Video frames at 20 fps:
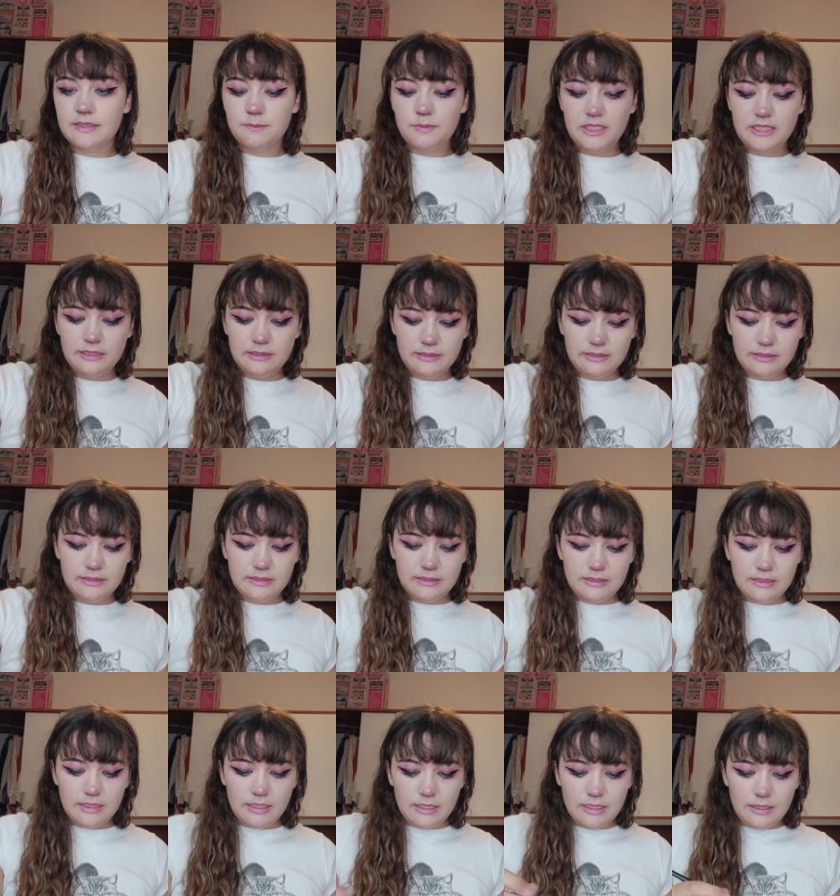because
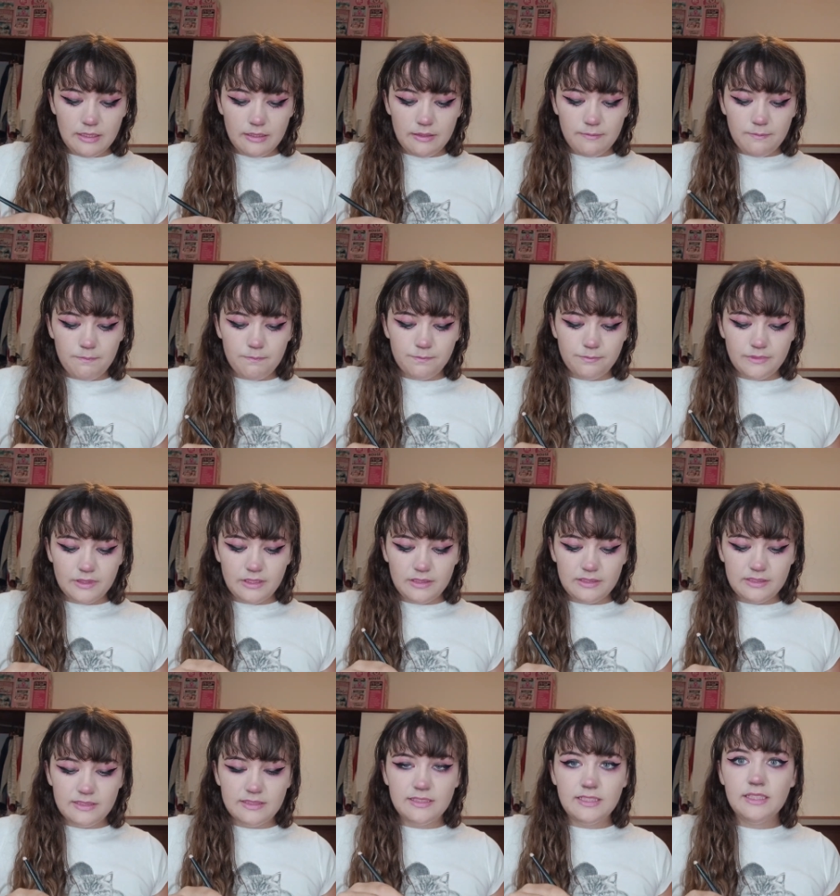
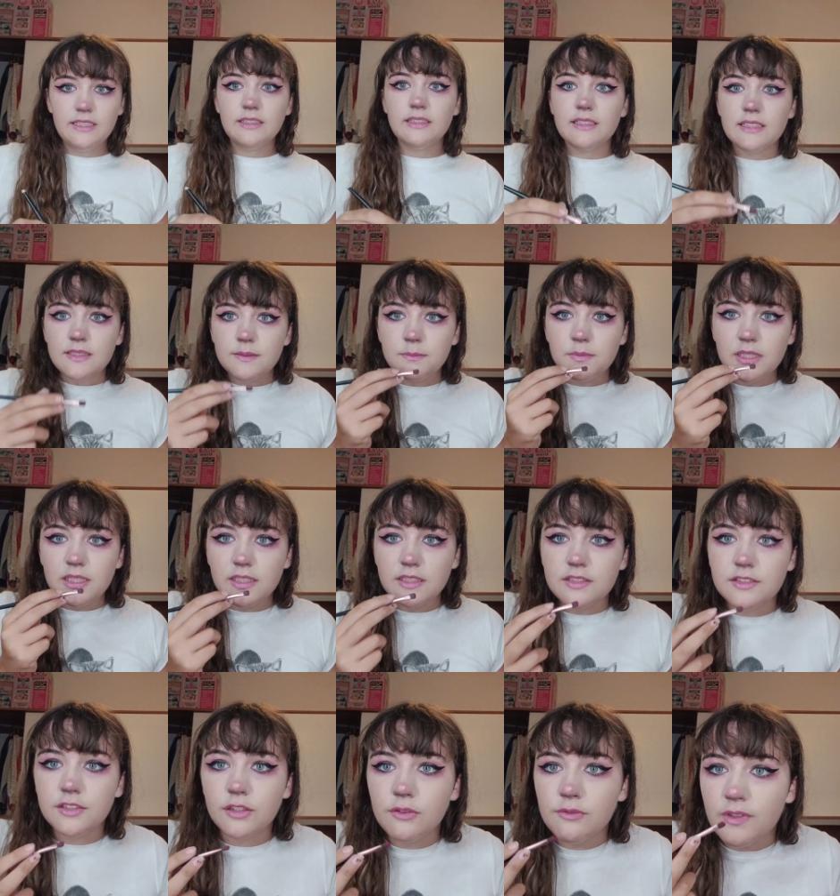seeing this being
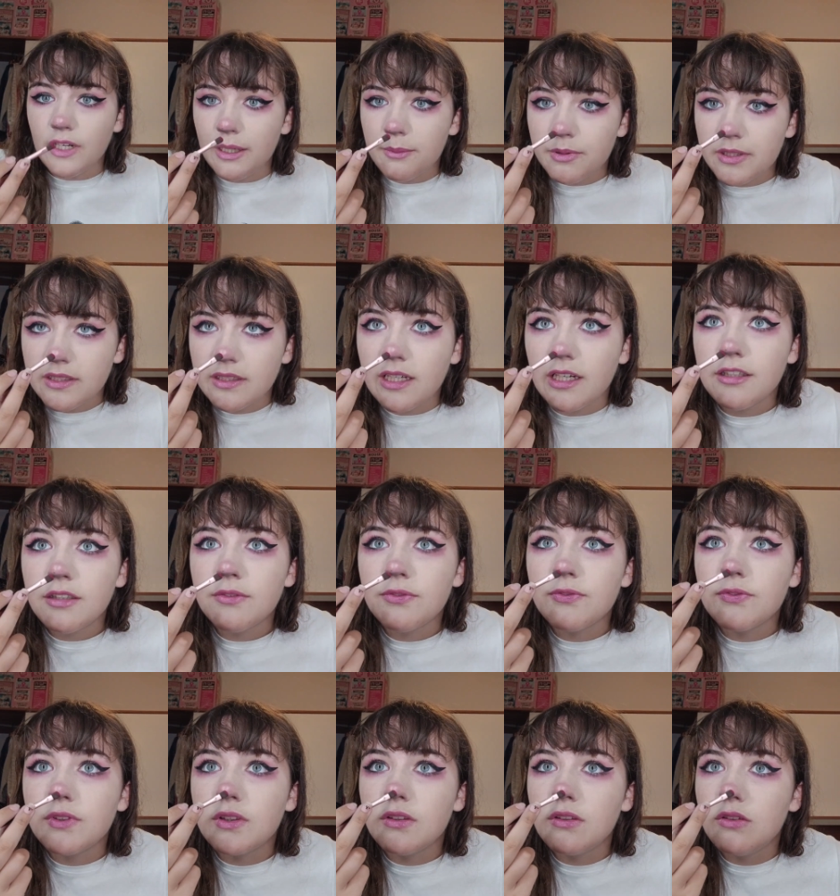so vibrant kind of
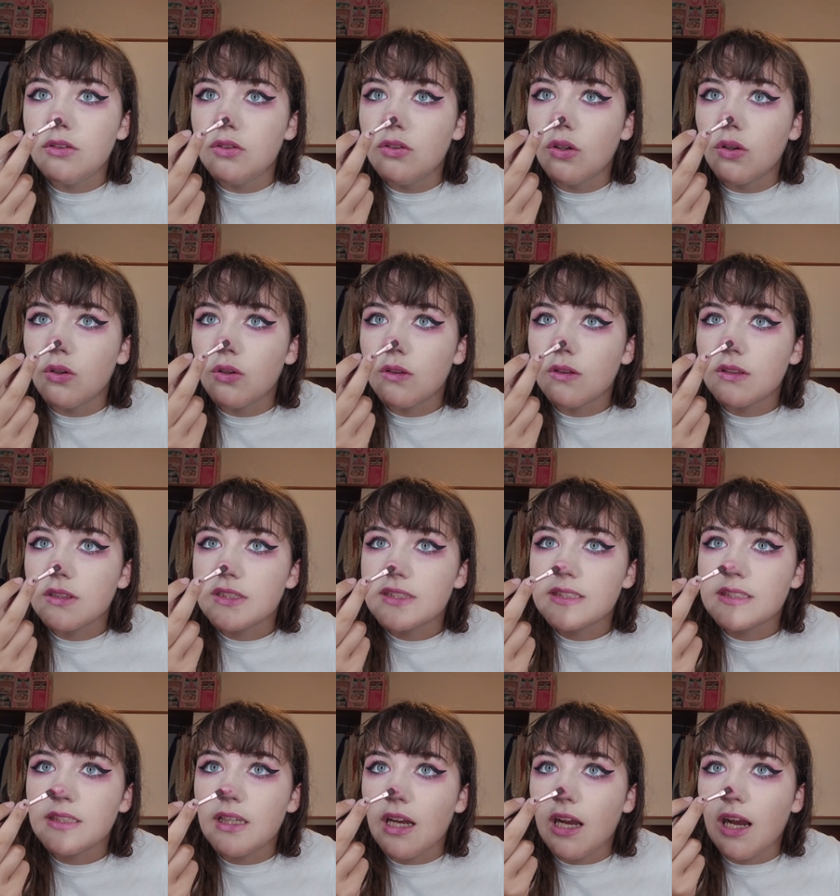
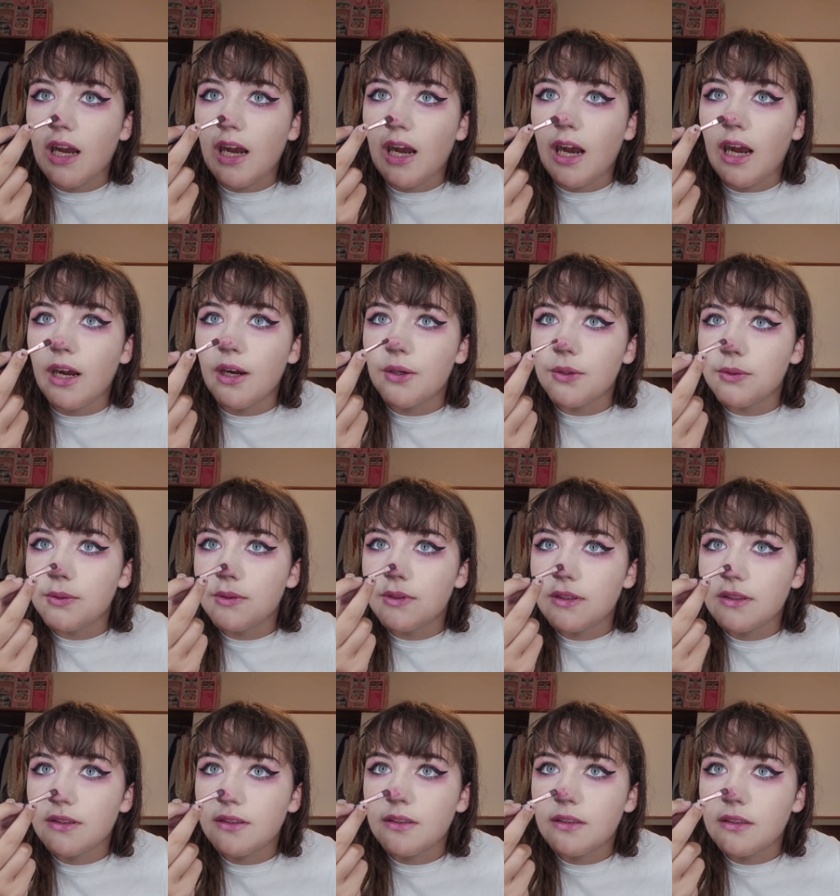dulls out
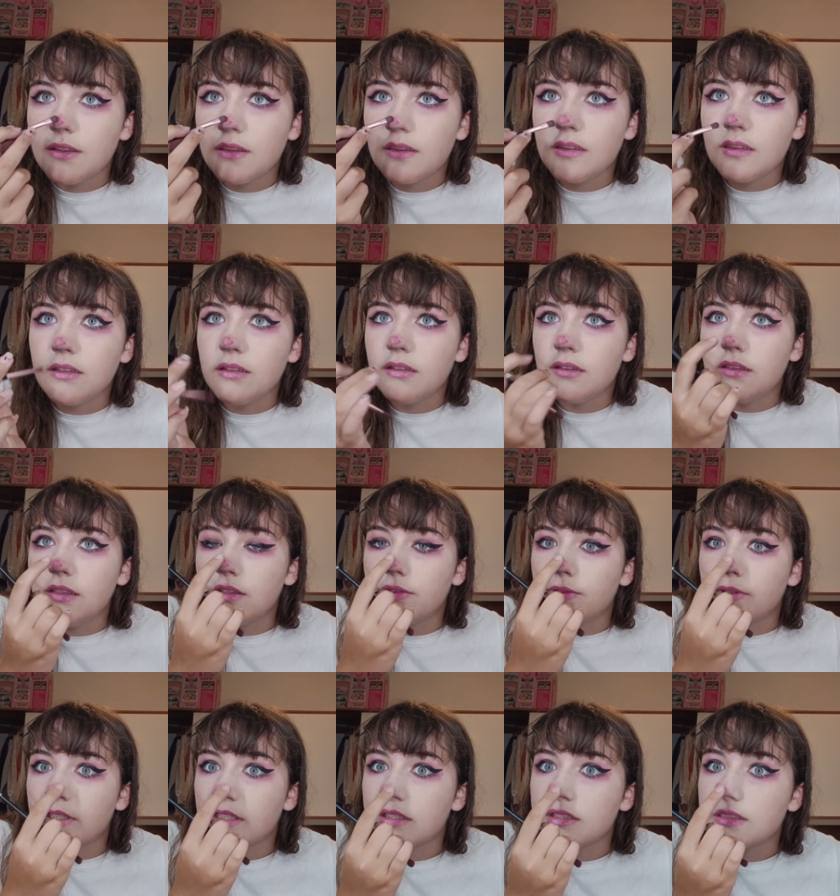the
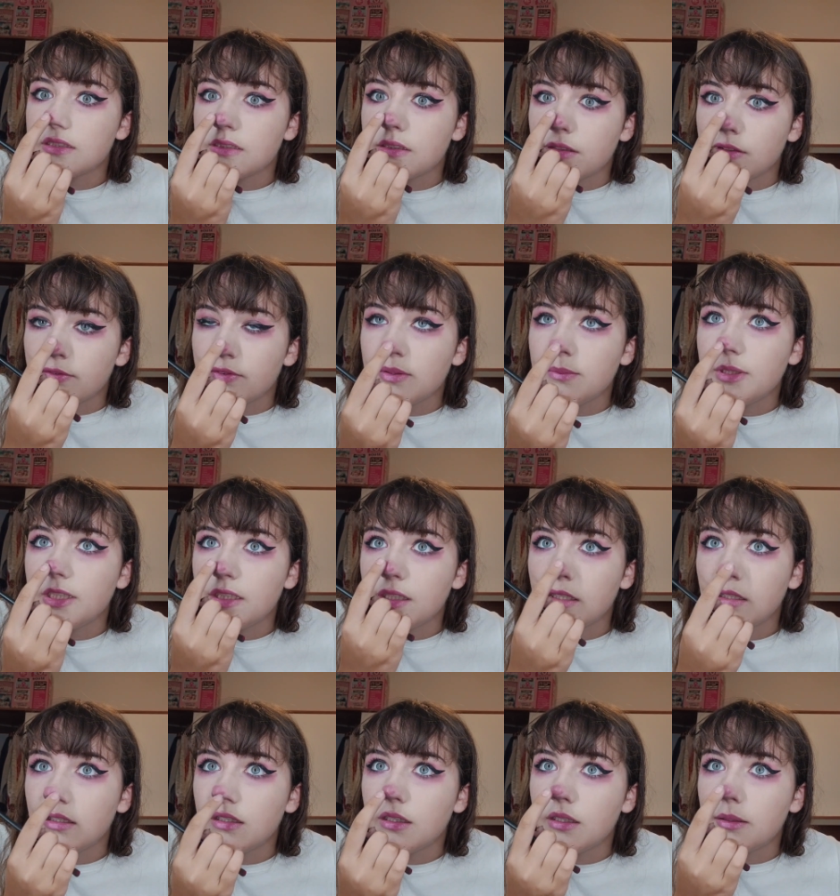rest of the
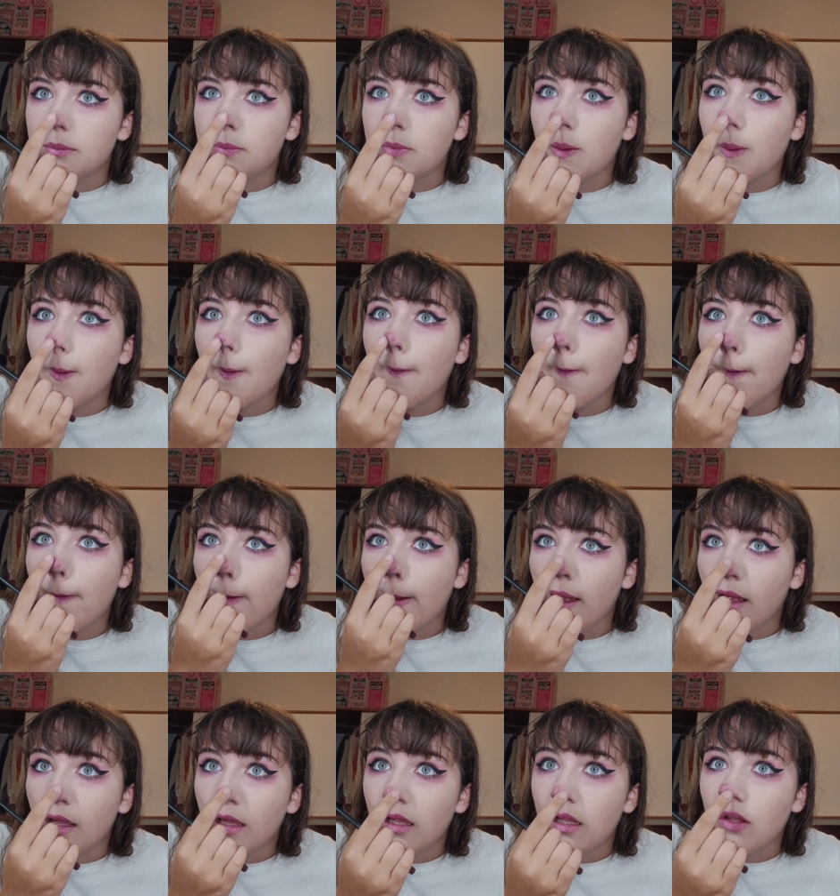makeup.
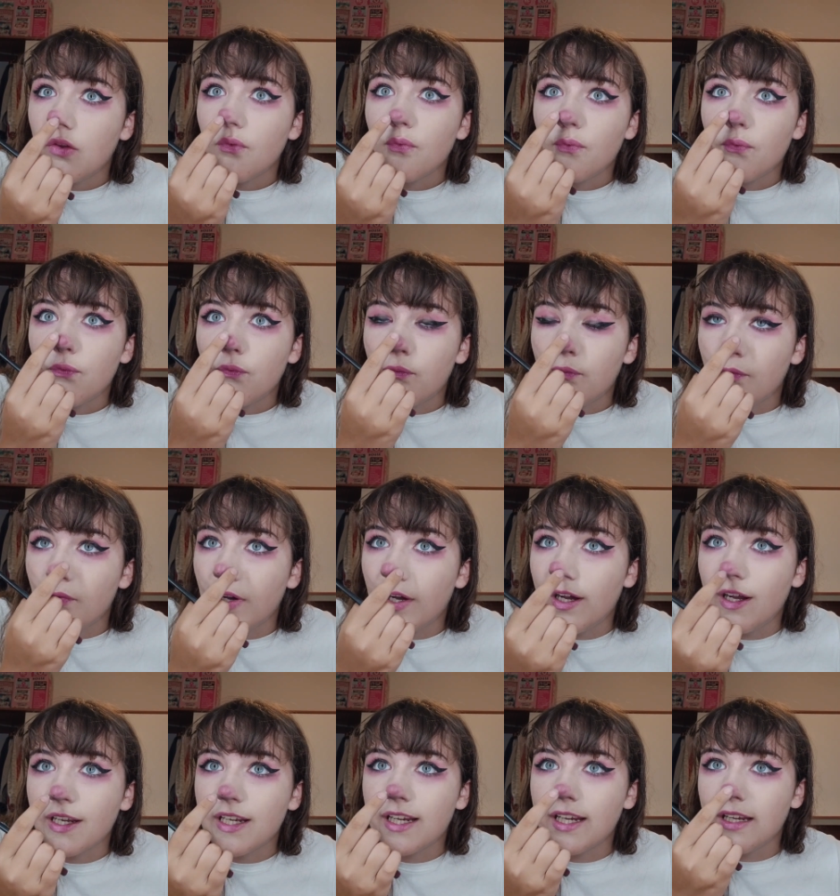
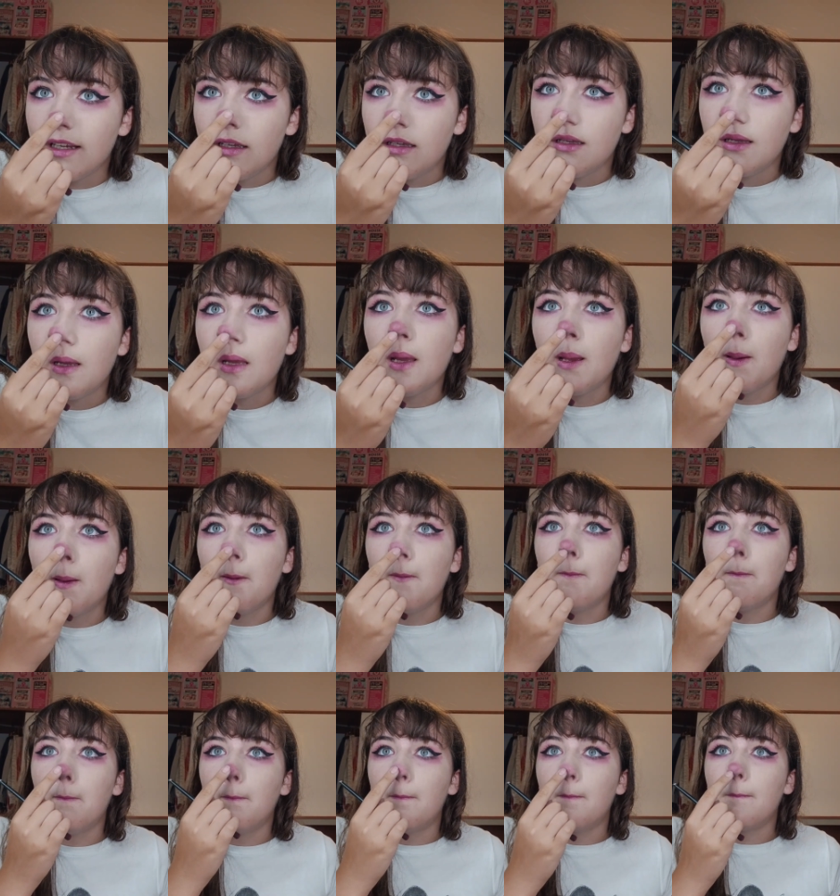Fuck.
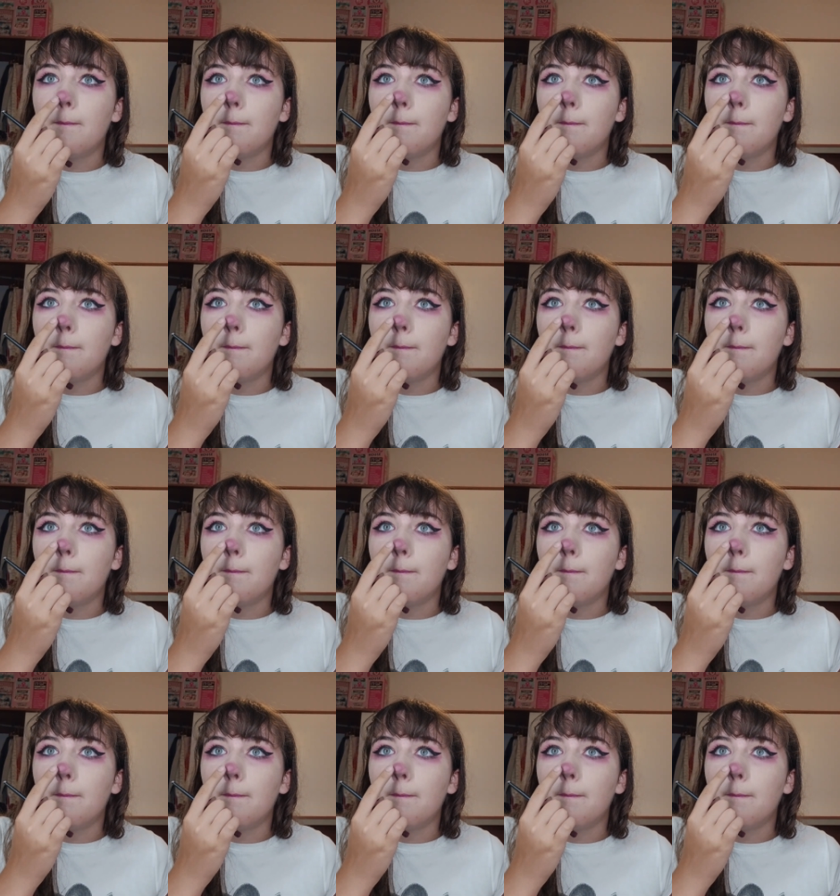Oh